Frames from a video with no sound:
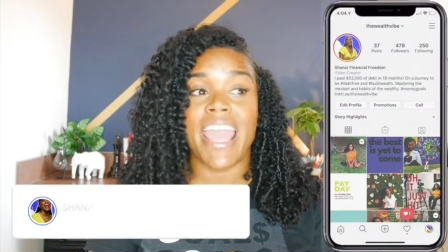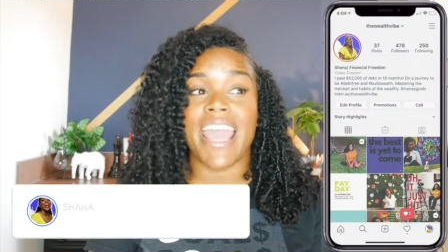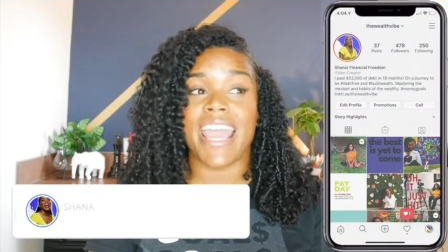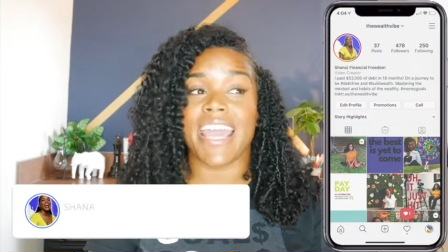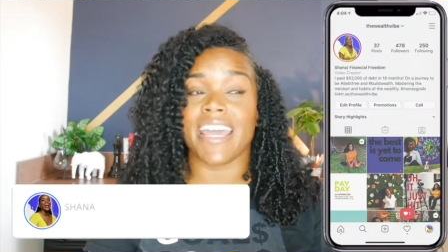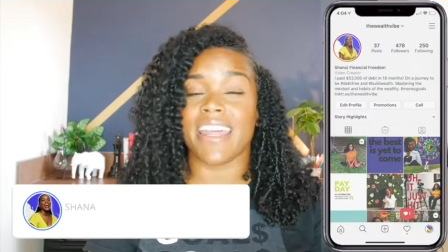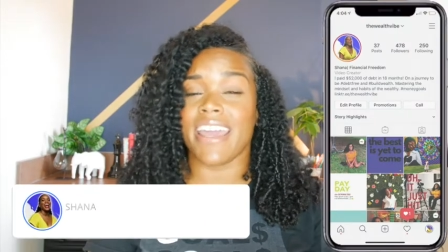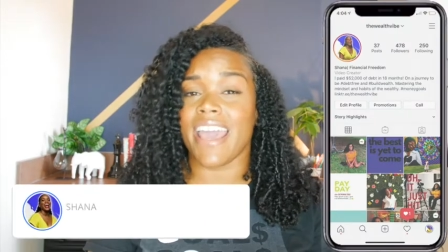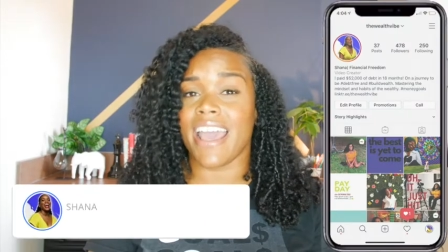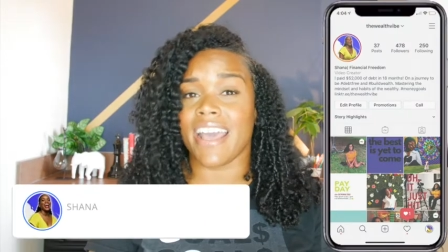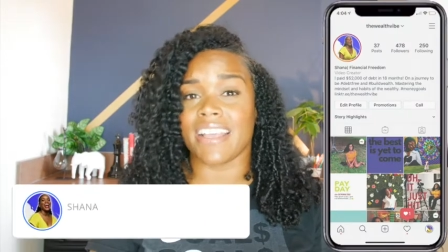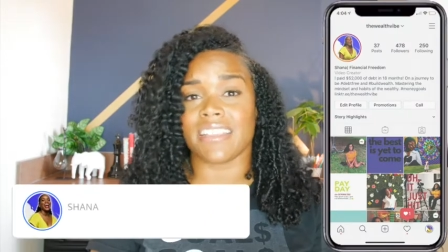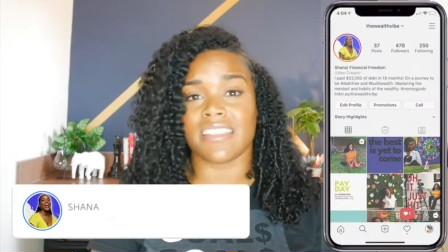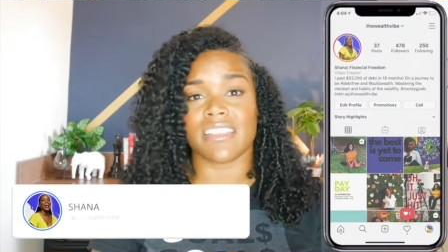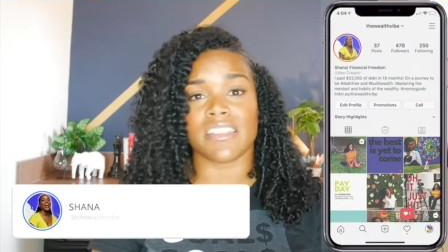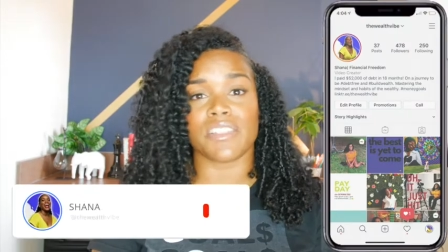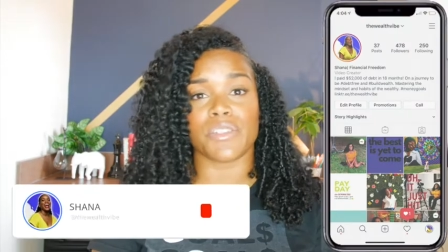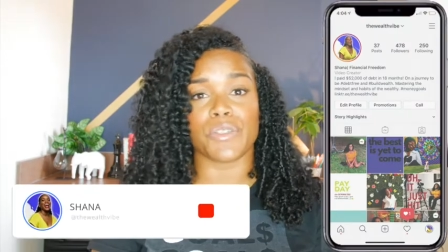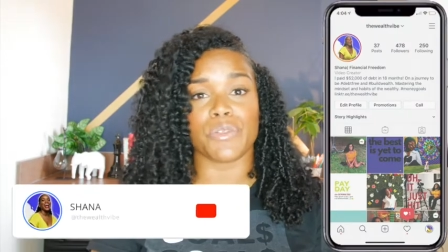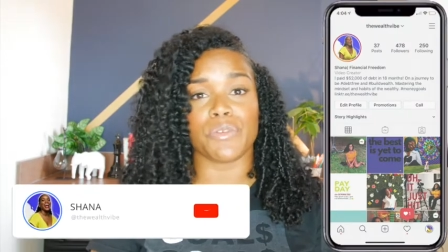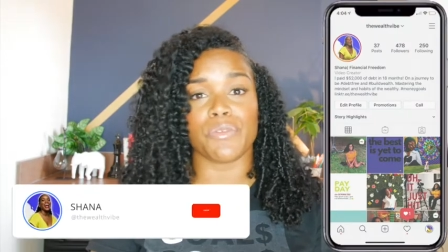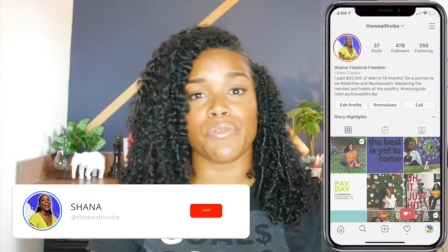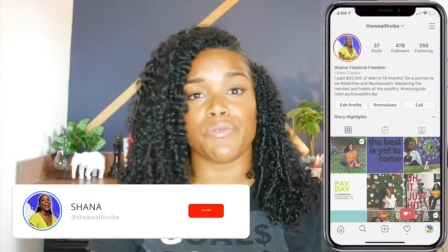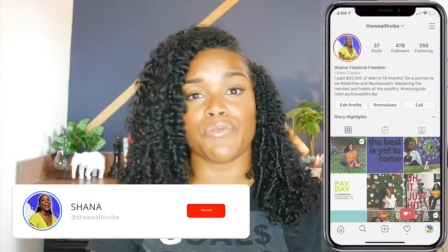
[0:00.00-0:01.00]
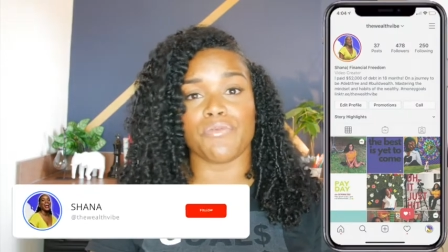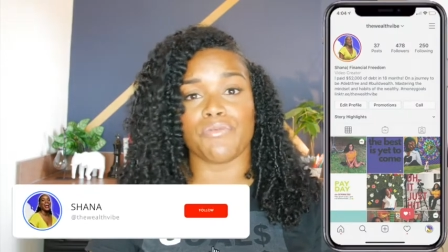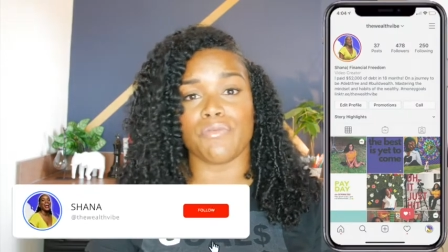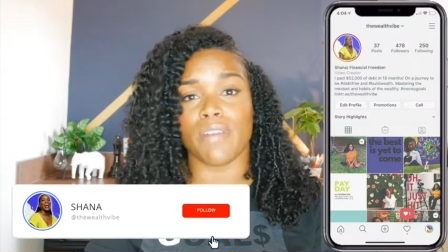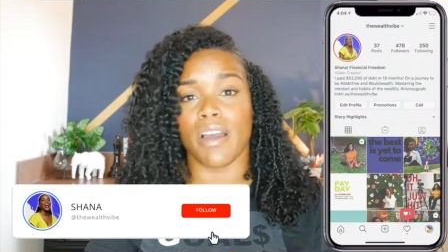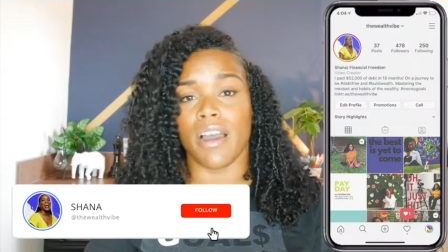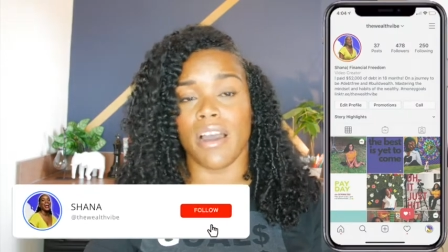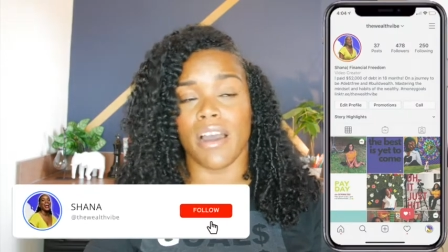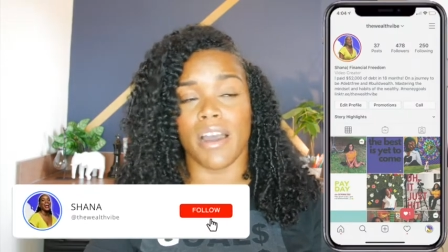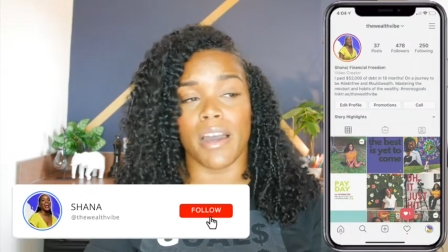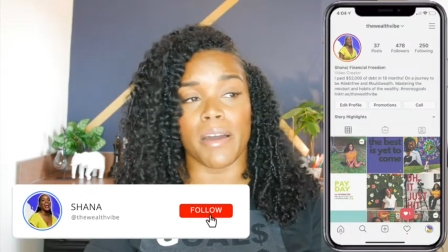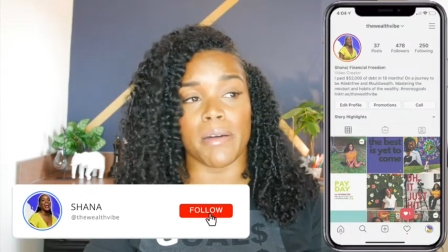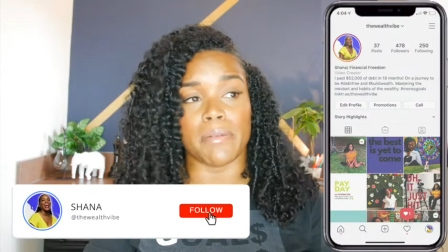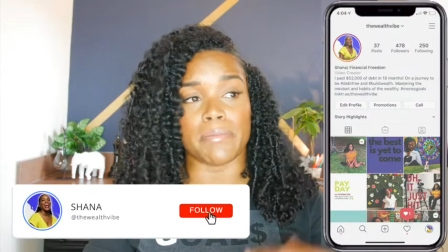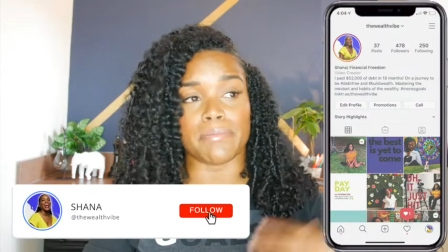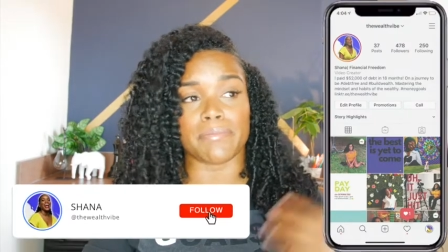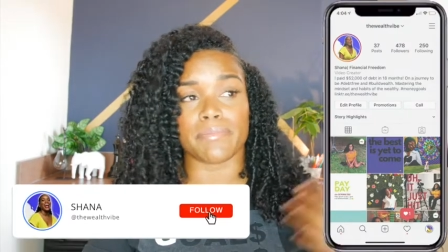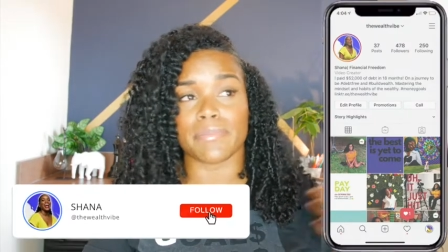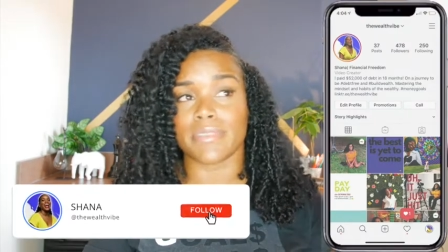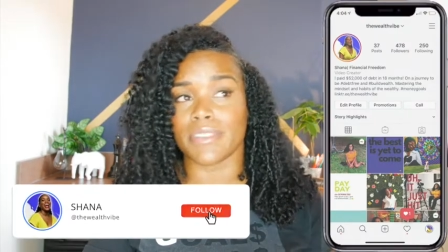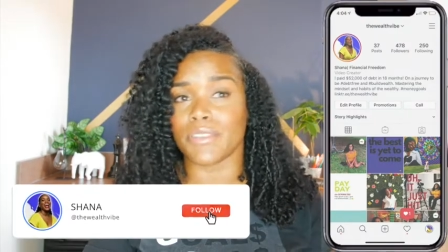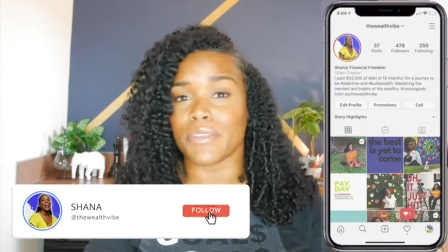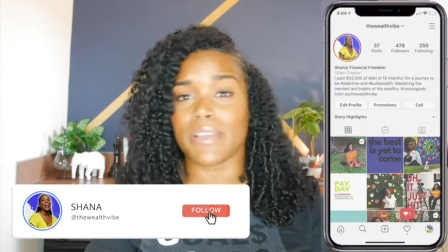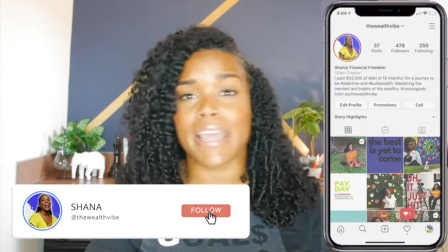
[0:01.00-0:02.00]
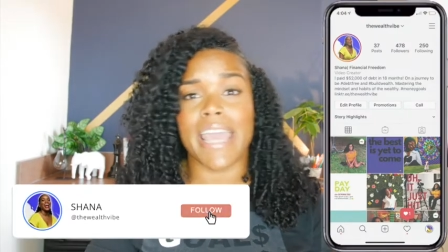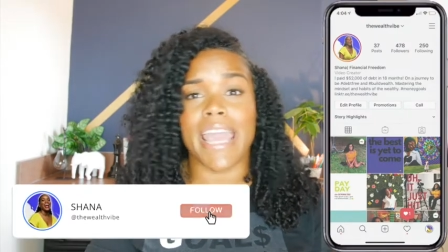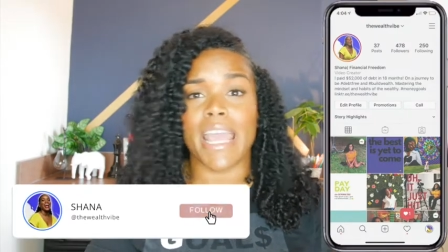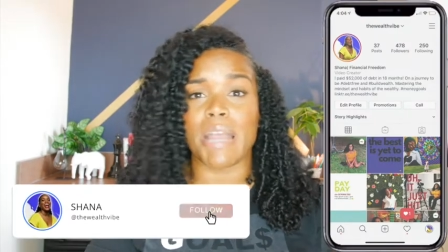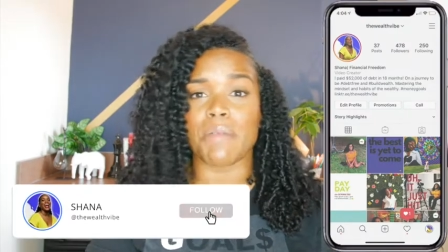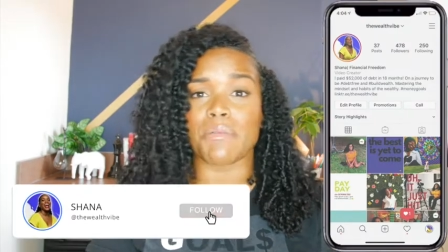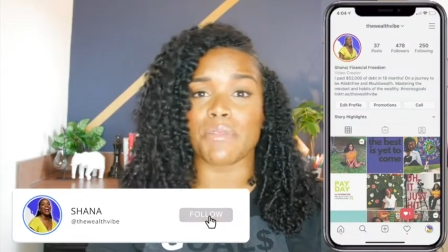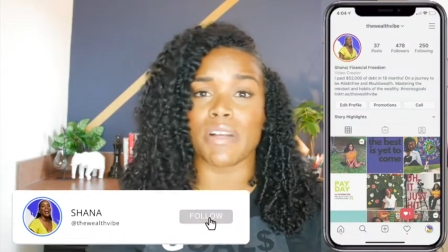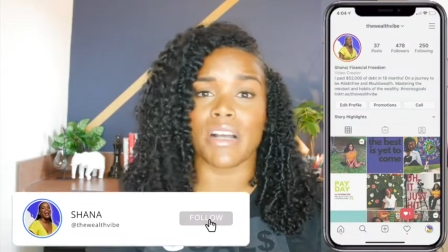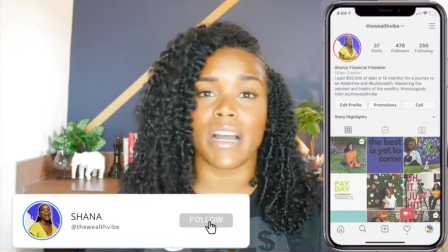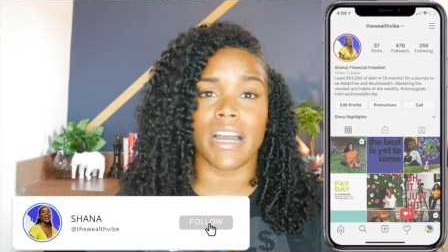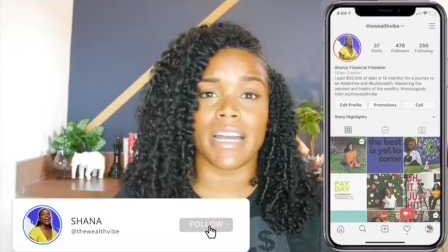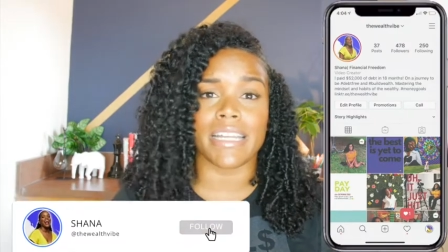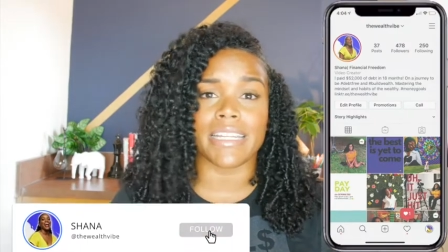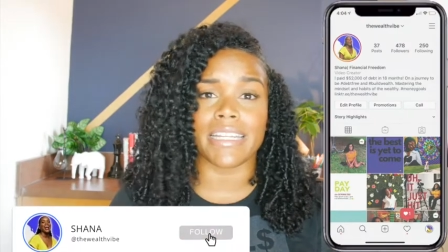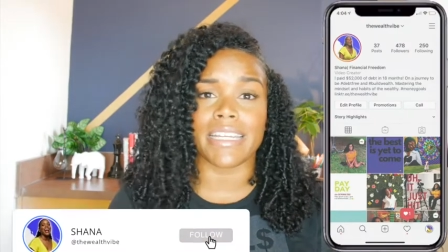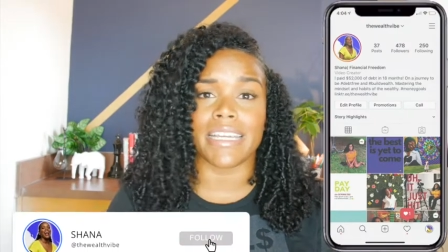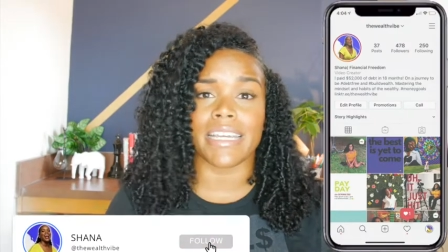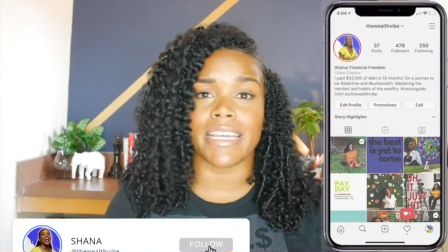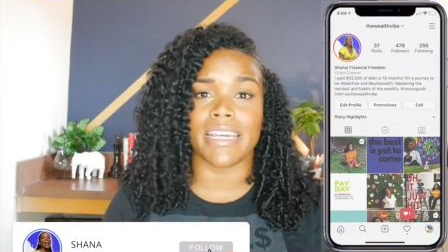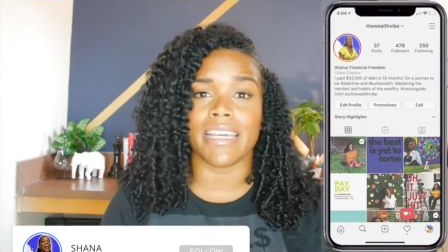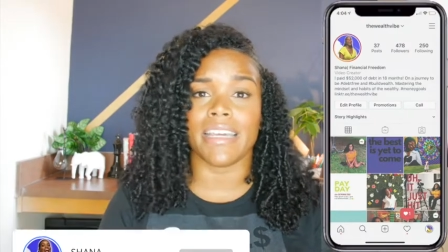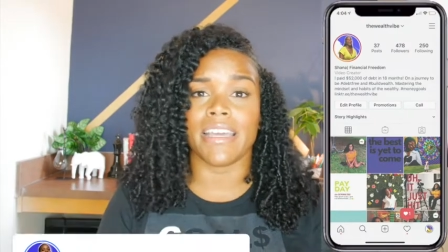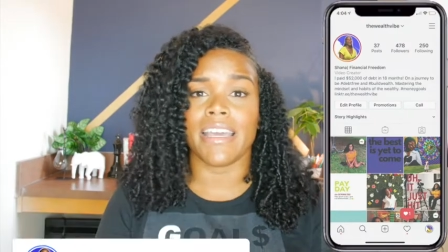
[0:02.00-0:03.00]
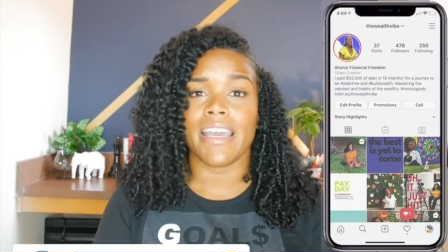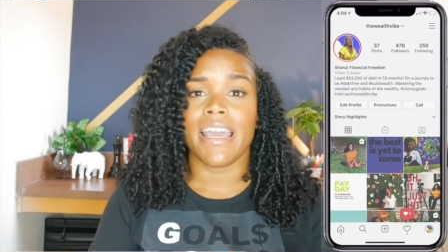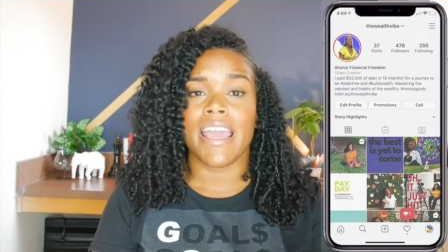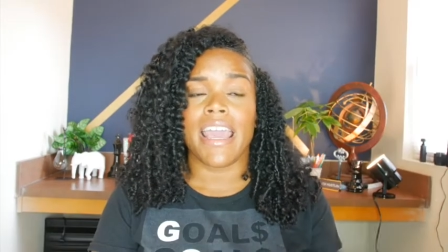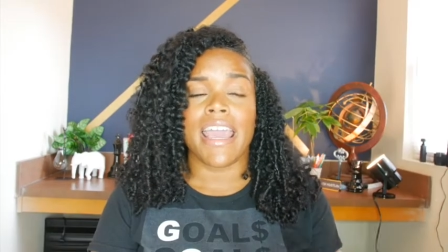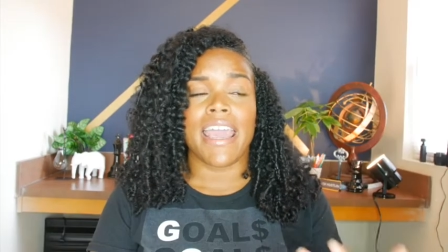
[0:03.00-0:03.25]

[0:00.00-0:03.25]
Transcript: And it has this new um, new camera on it